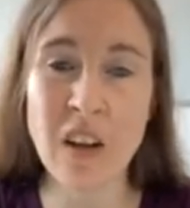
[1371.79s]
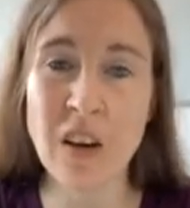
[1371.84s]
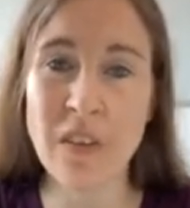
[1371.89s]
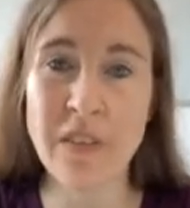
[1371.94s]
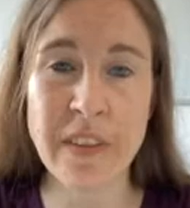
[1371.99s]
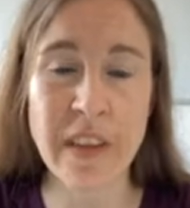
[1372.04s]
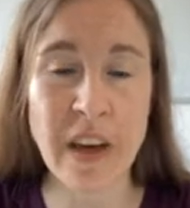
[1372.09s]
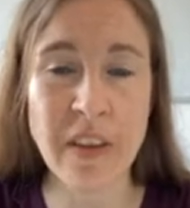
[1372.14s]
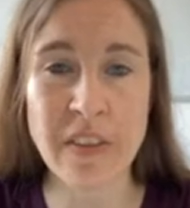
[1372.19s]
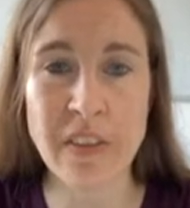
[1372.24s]
a
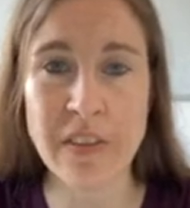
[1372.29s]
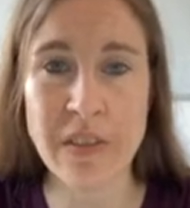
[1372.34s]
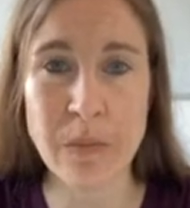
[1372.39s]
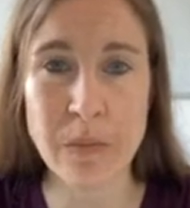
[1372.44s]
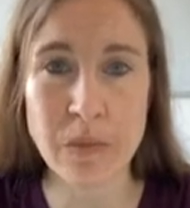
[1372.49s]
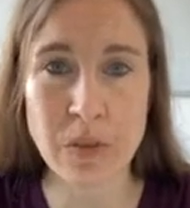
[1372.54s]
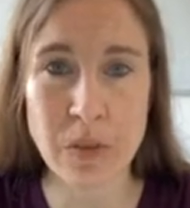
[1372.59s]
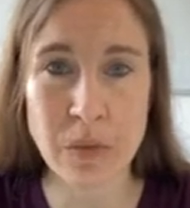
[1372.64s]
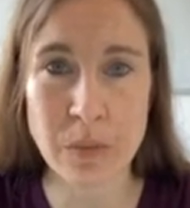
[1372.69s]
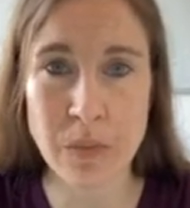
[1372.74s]
lot of the other
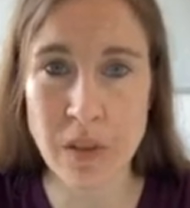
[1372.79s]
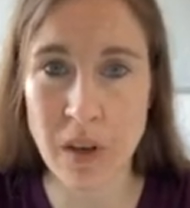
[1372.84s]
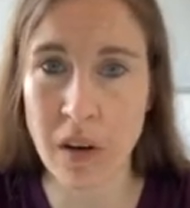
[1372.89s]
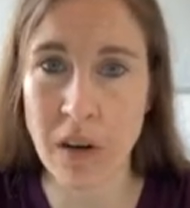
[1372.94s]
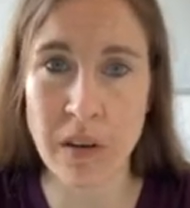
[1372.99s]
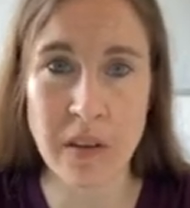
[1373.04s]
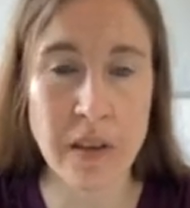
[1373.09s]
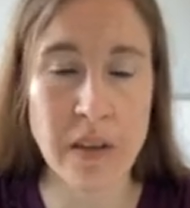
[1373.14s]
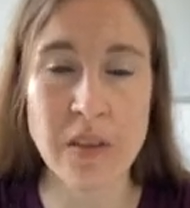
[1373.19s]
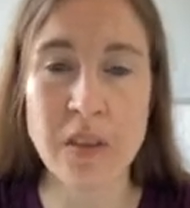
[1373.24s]
symptoms
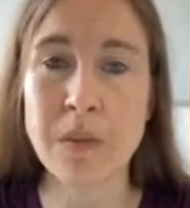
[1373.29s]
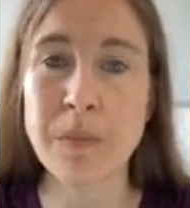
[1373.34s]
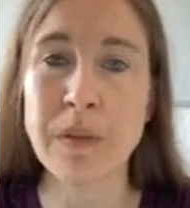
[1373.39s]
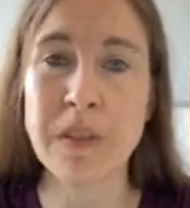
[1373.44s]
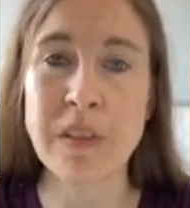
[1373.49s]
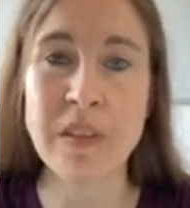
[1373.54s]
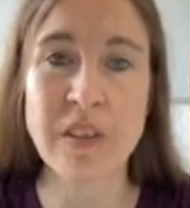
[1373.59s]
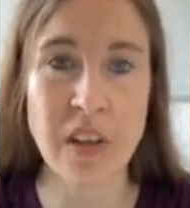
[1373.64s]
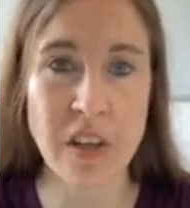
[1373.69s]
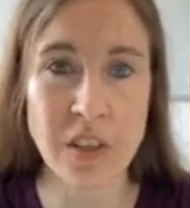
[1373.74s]
aren't going to
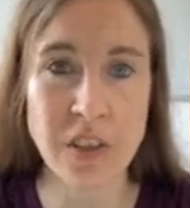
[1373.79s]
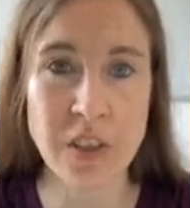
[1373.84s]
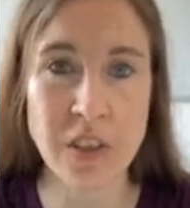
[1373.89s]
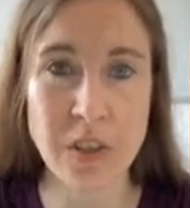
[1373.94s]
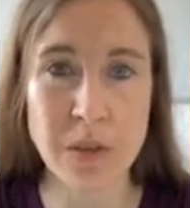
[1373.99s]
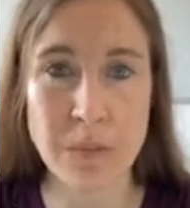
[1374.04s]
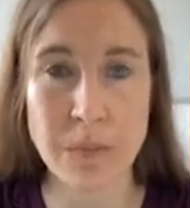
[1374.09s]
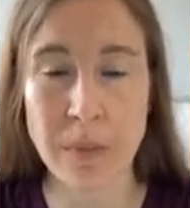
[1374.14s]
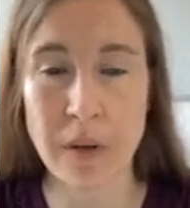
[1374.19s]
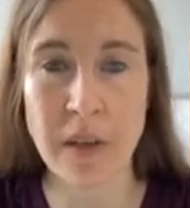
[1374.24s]
be
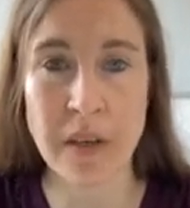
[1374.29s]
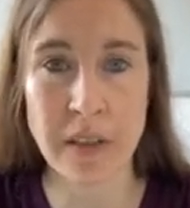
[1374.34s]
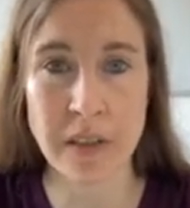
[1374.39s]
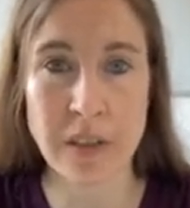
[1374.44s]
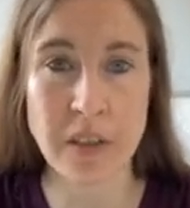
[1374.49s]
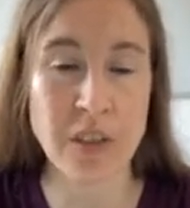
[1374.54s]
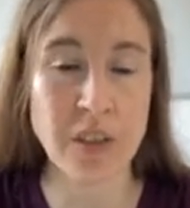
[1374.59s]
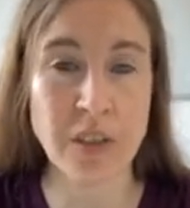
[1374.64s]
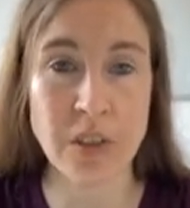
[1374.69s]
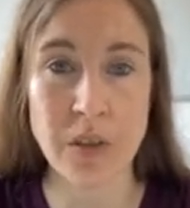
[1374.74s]
touched
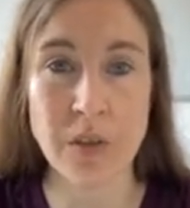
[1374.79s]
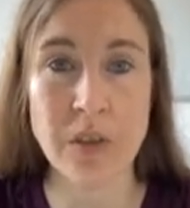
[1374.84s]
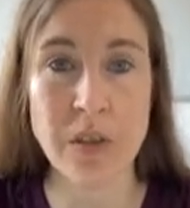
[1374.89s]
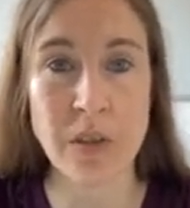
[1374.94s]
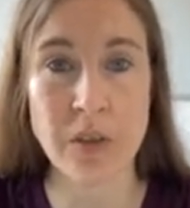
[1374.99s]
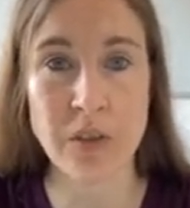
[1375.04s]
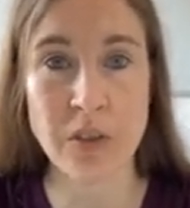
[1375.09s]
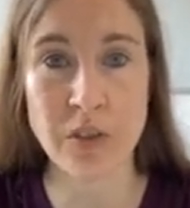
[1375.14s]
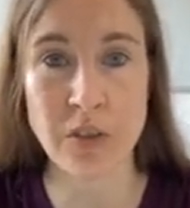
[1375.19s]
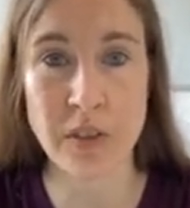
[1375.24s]
by just
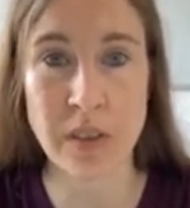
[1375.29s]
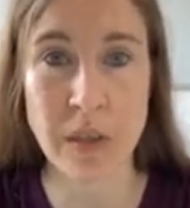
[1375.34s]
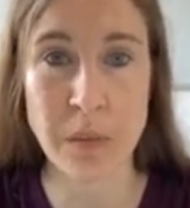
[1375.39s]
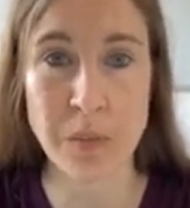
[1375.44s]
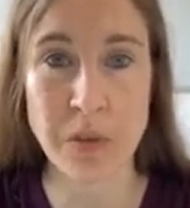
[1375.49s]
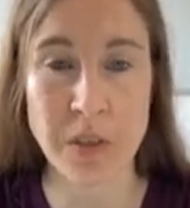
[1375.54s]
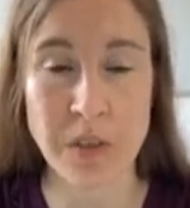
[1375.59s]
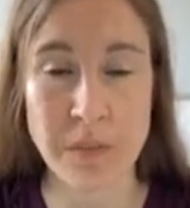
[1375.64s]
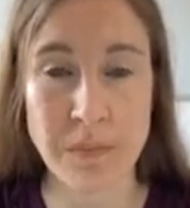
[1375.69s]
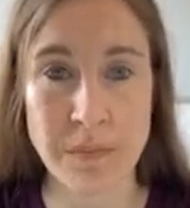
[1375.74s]
using
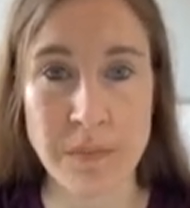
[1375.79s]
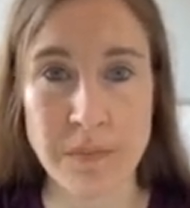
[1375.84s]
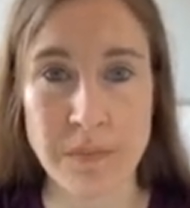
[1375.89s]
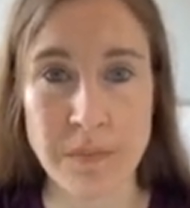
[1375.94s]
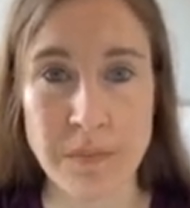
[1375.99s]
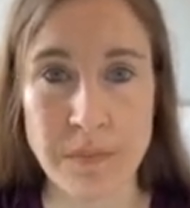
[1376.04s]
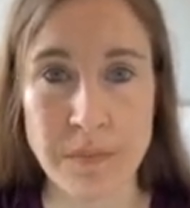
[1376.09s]
contraception.